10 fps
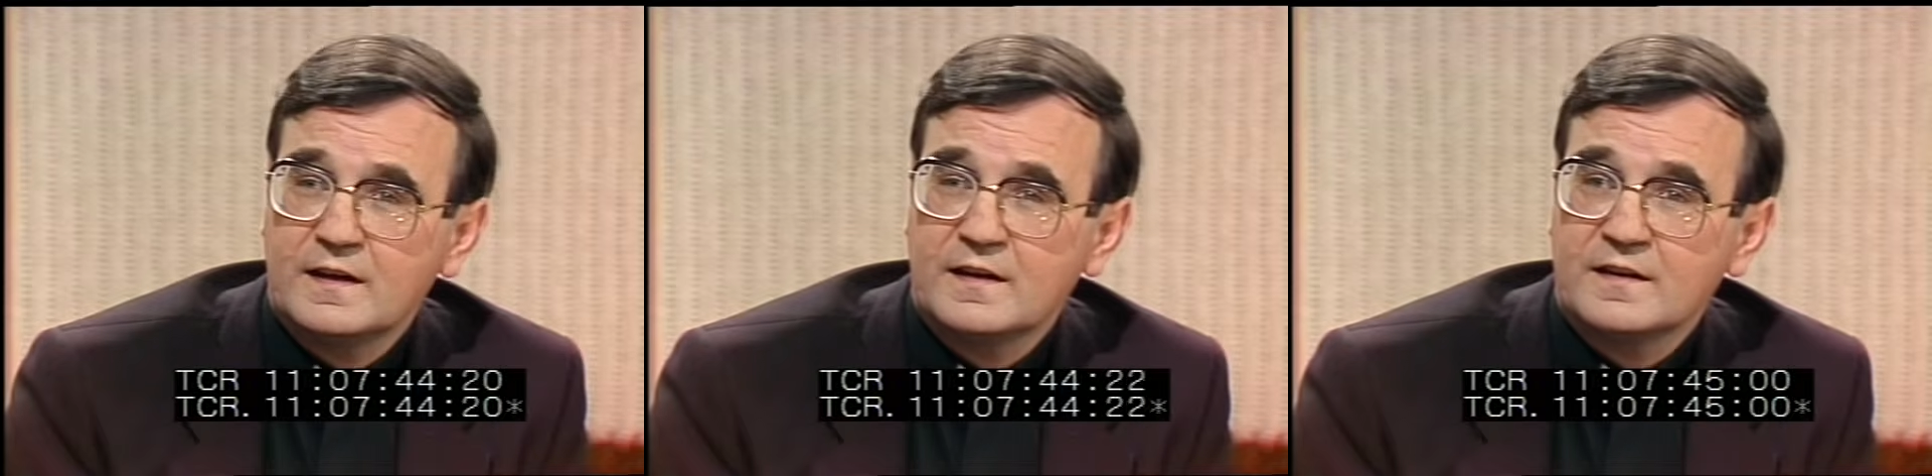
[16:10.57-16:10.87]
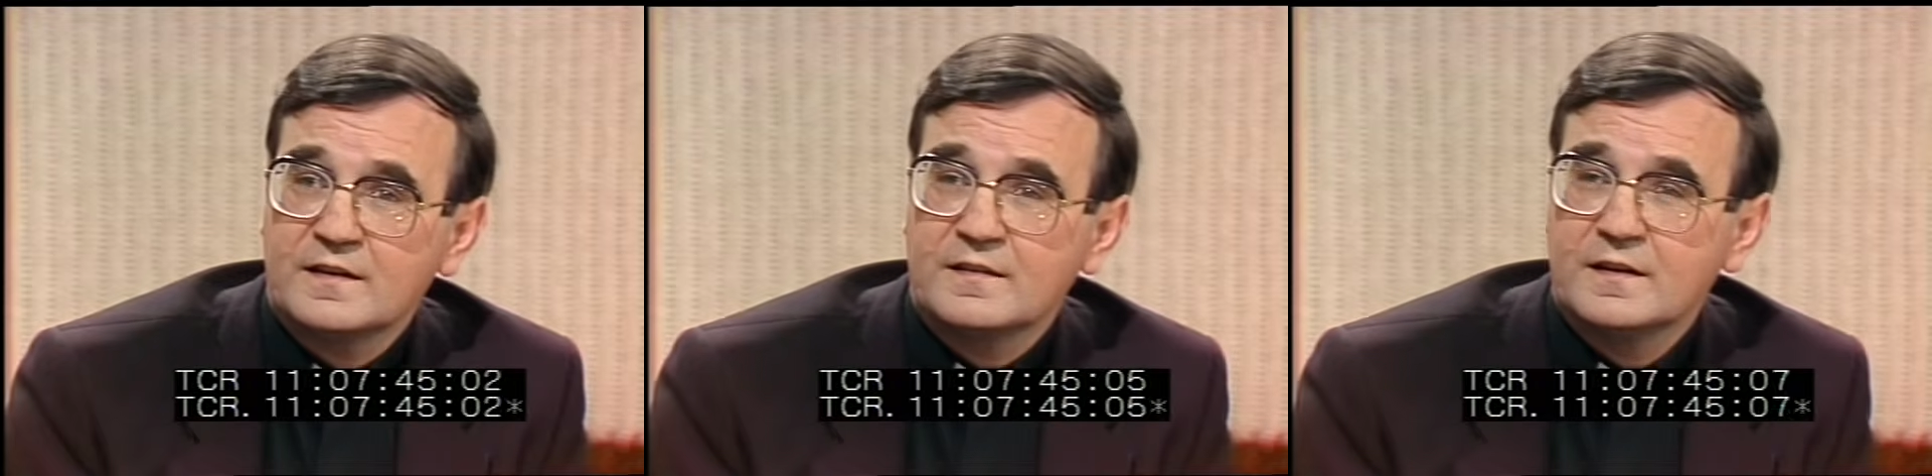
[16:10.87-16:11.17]

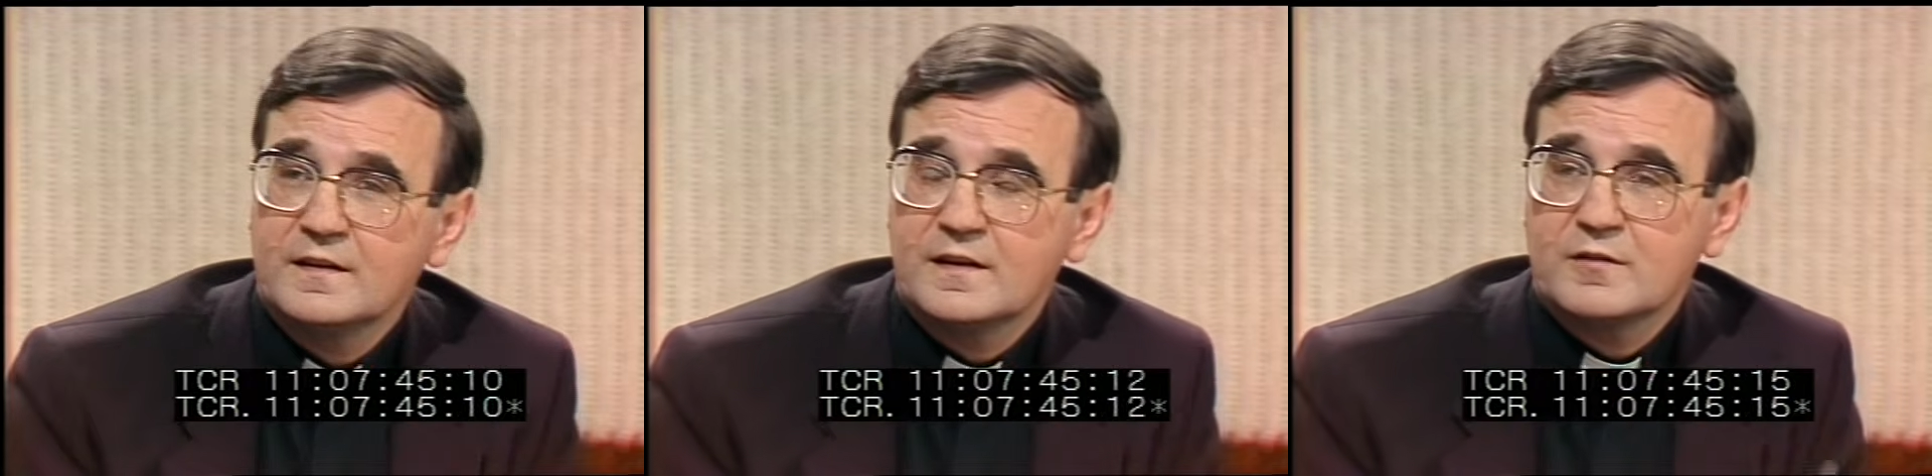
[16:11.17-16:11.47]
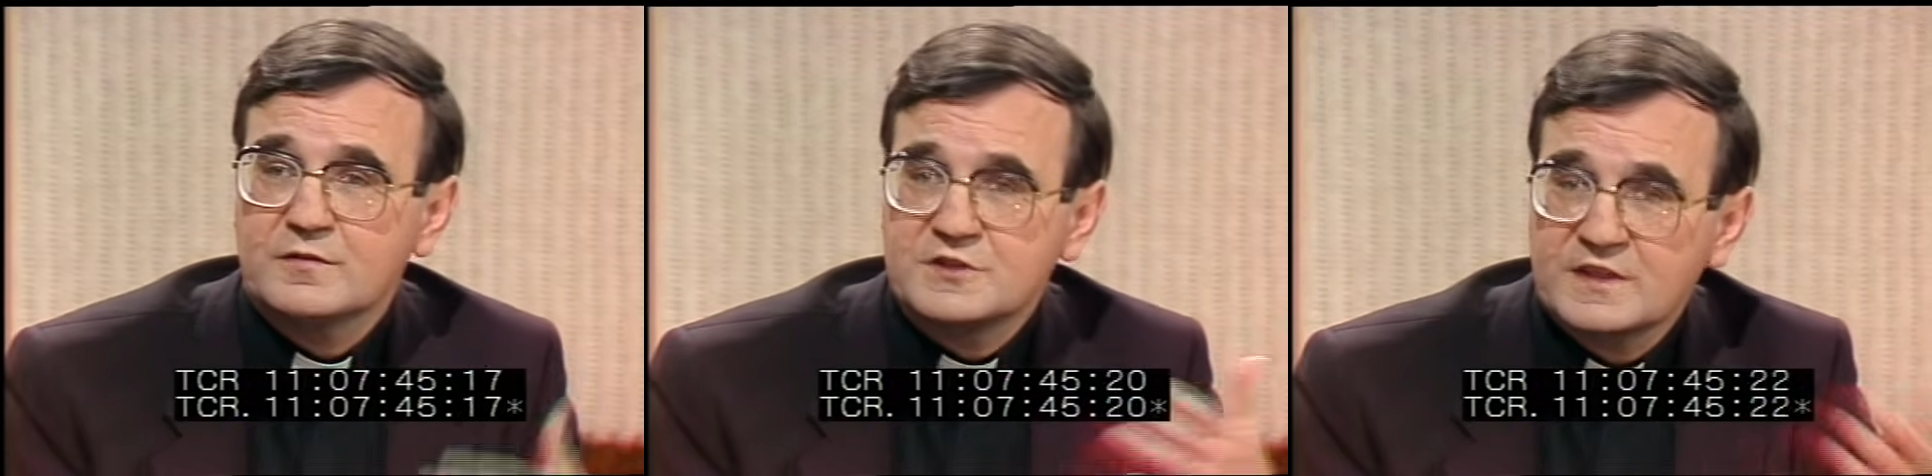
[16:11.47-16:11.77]
a
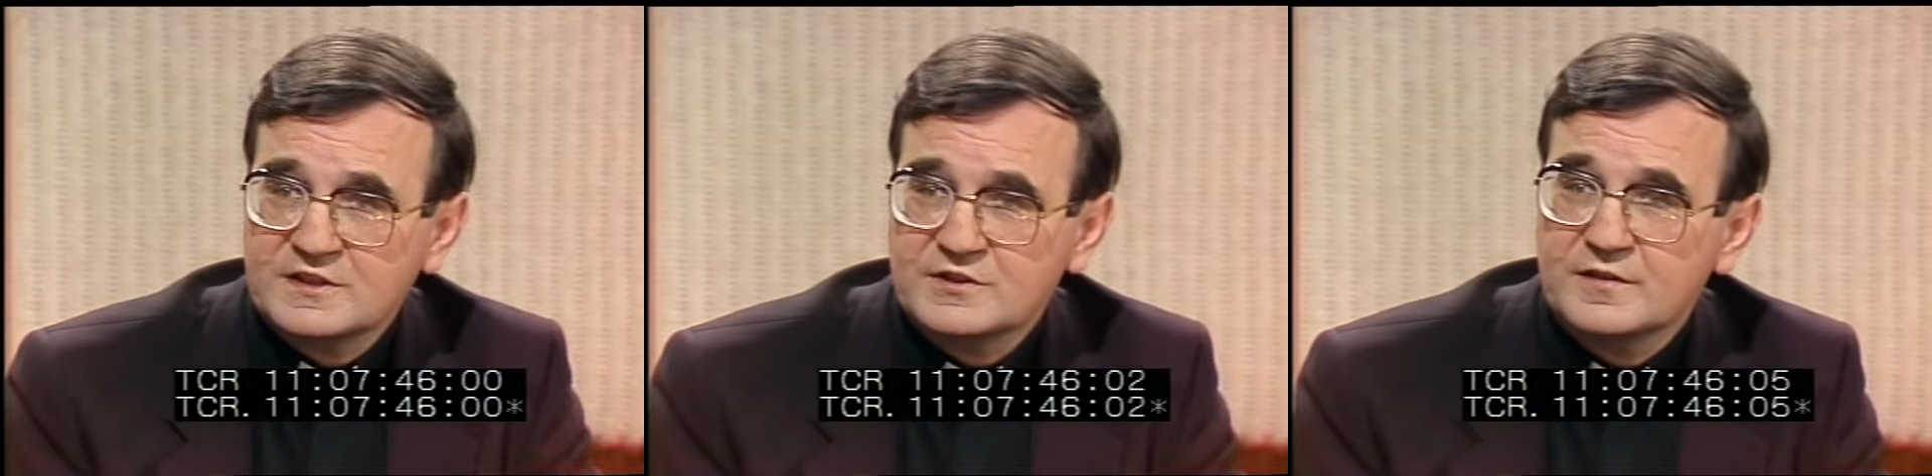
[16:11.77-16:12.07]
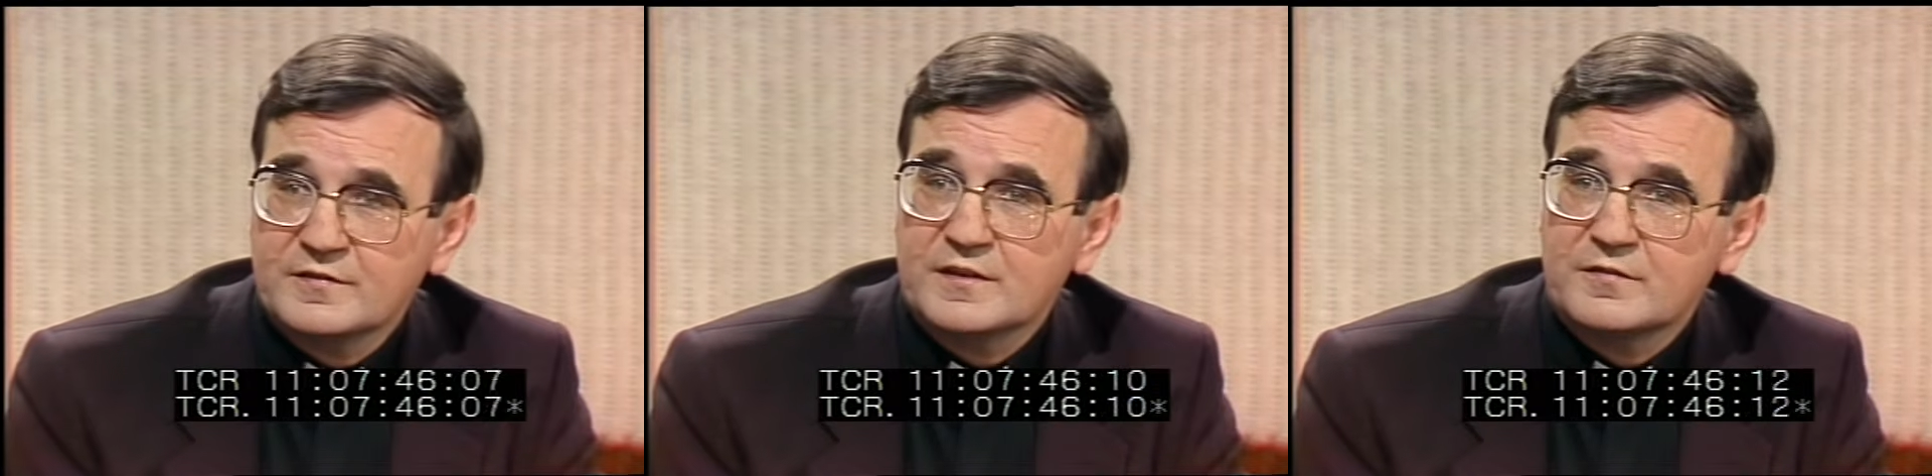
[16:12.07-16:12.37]

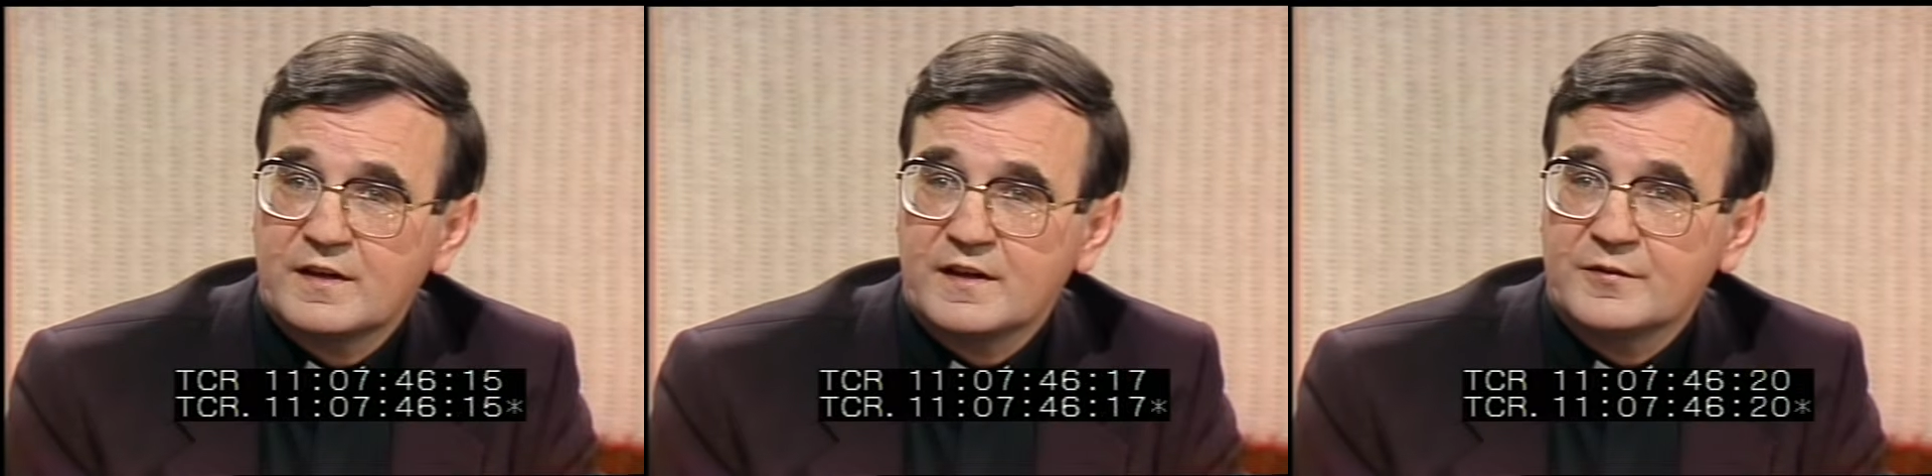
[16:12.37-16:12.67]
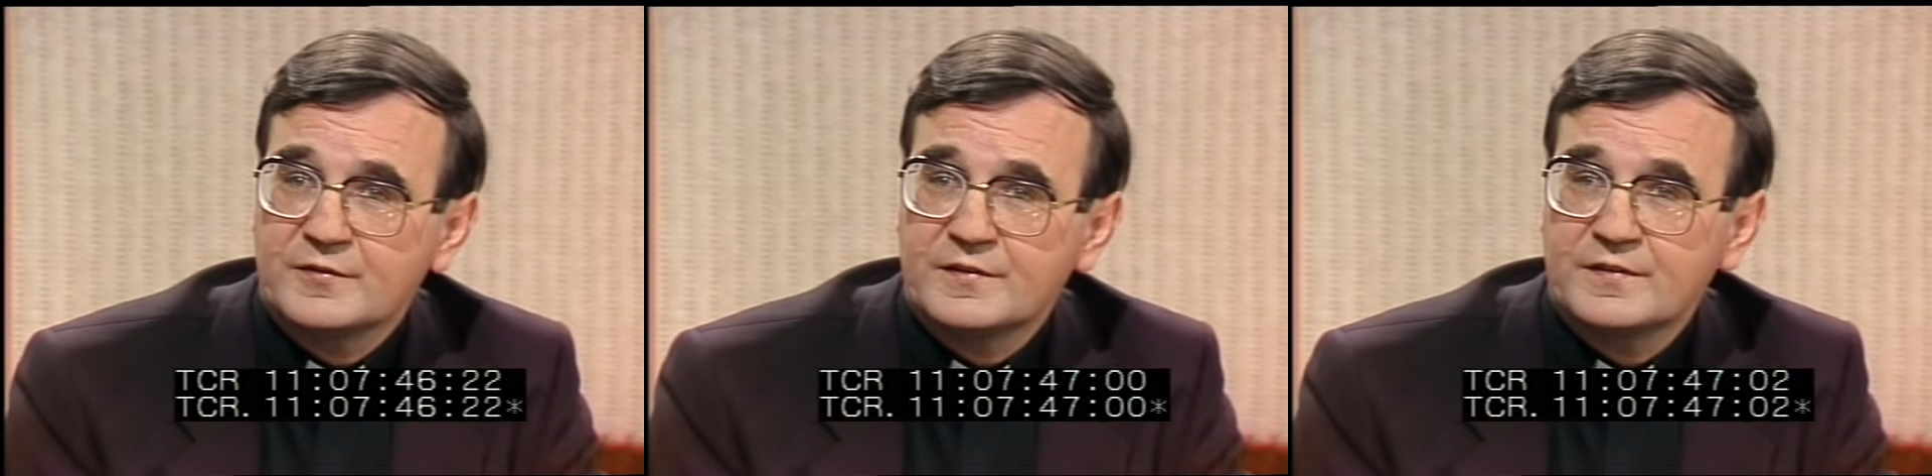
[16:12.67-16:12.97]
rejection of their
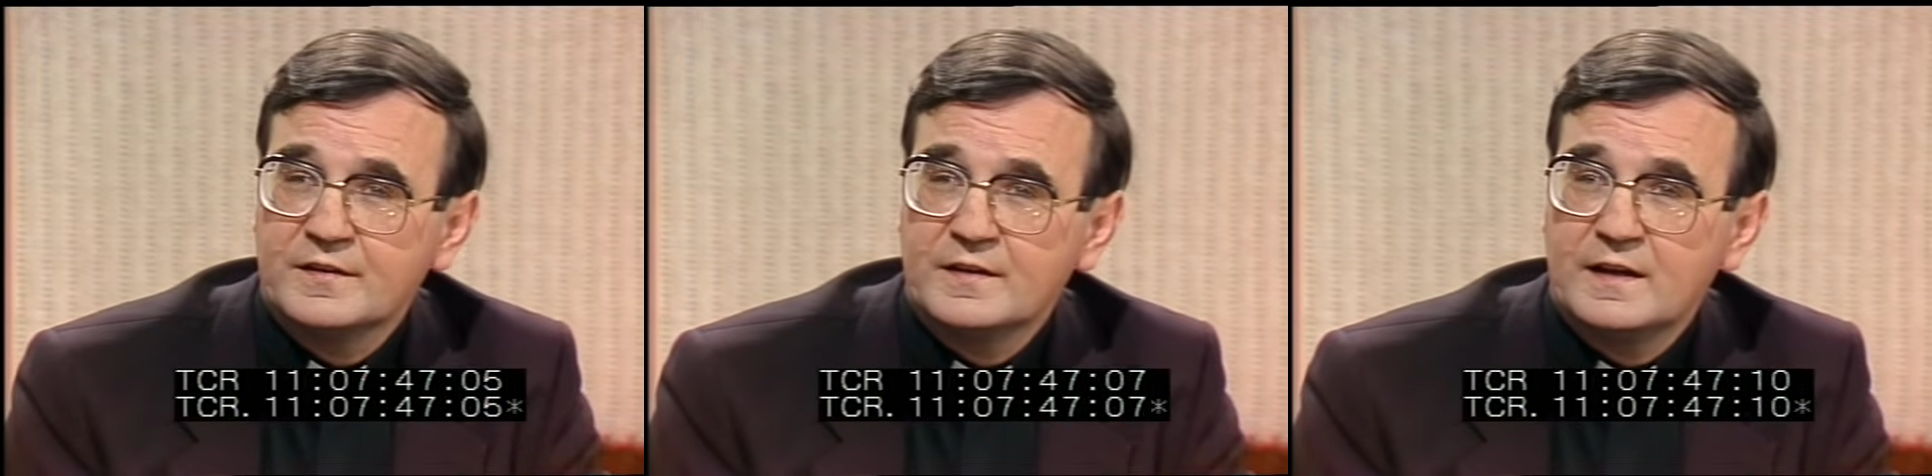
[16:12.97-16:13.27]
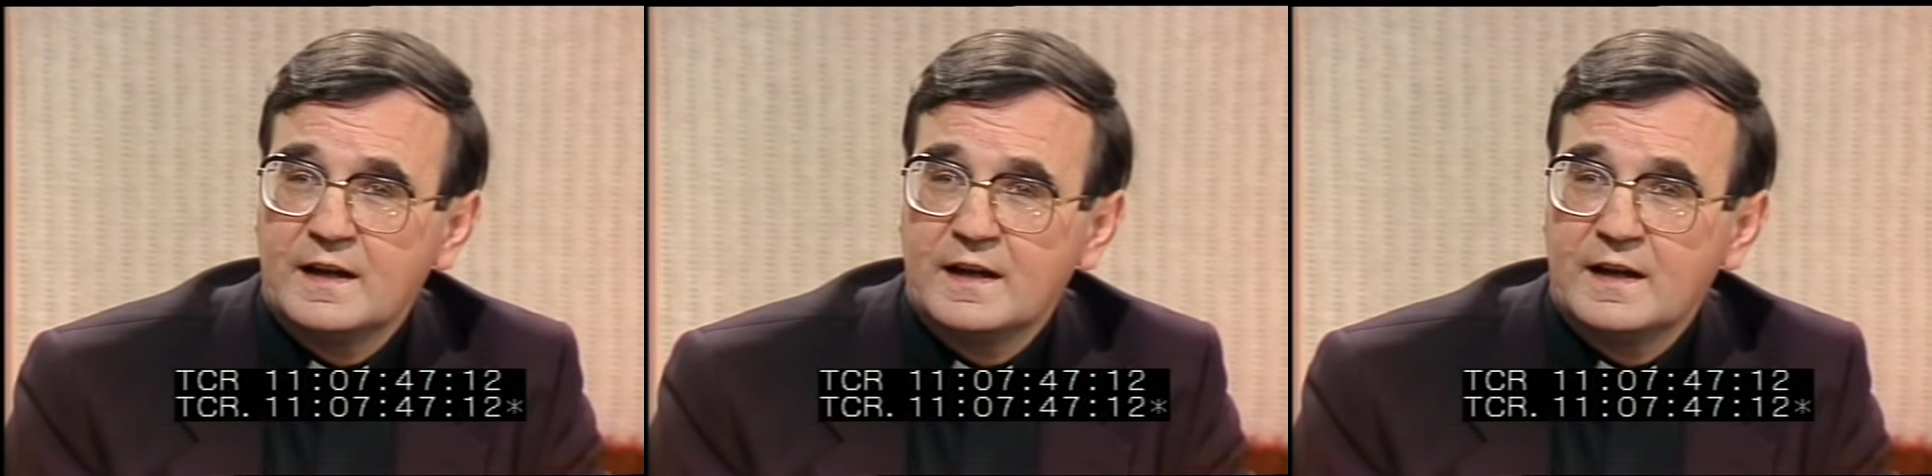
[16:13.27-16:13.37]
vows